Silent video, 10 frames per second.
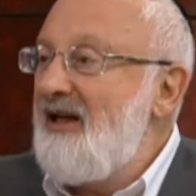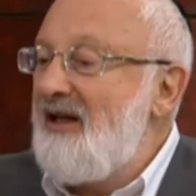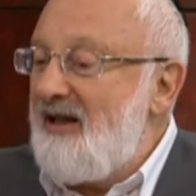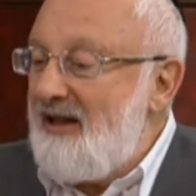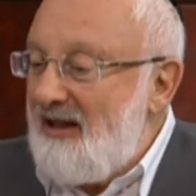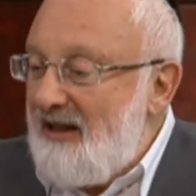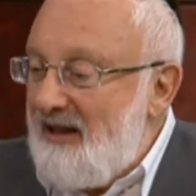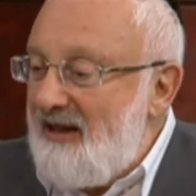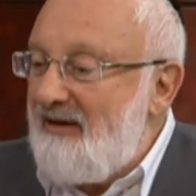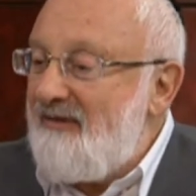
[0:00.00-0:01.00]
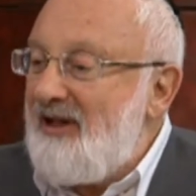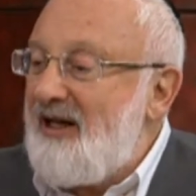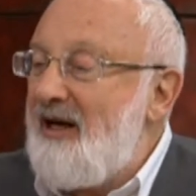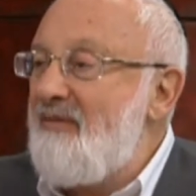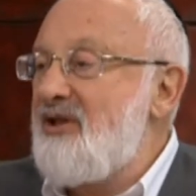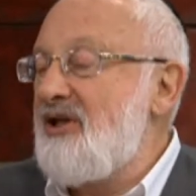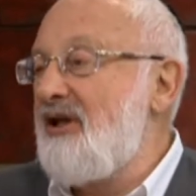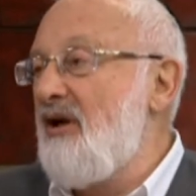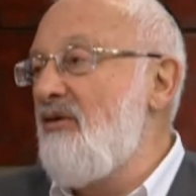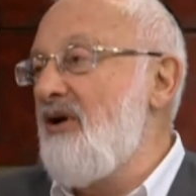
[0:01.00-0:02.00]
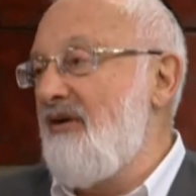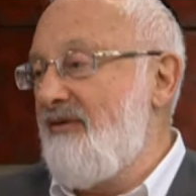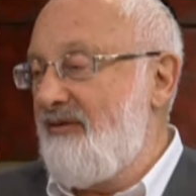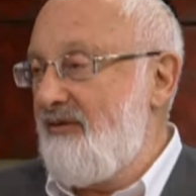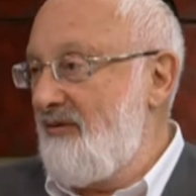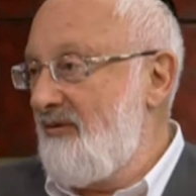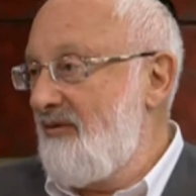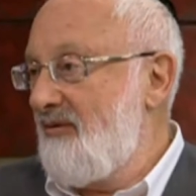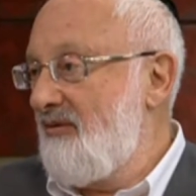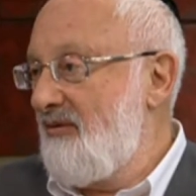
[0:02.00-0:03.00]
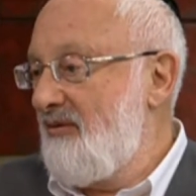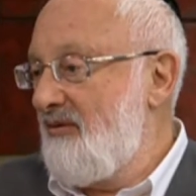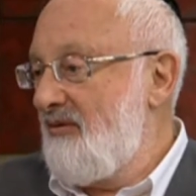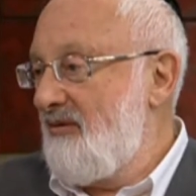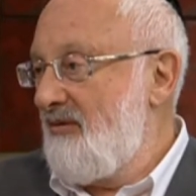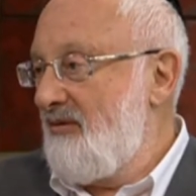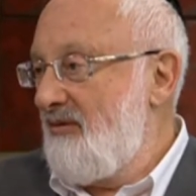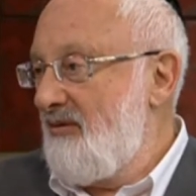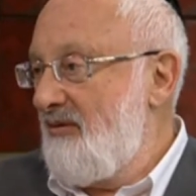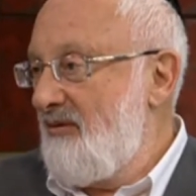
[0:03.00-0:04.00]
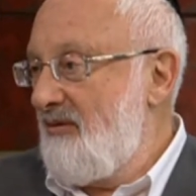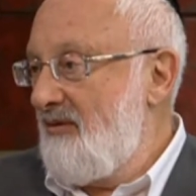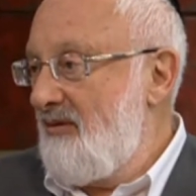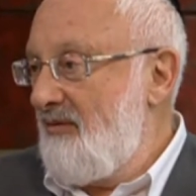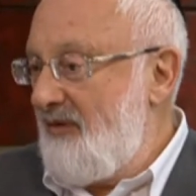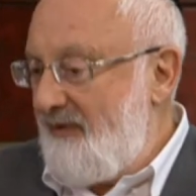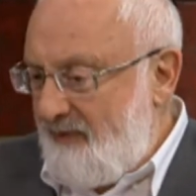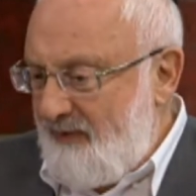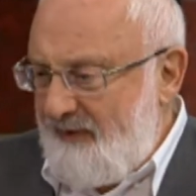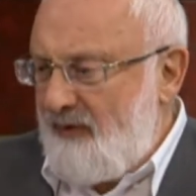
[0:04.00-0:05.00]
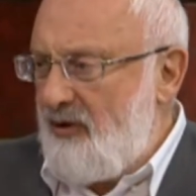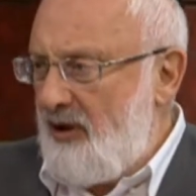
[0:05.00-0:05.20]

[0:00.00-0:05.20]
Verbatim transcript: No, meaning I try to bring you what you love.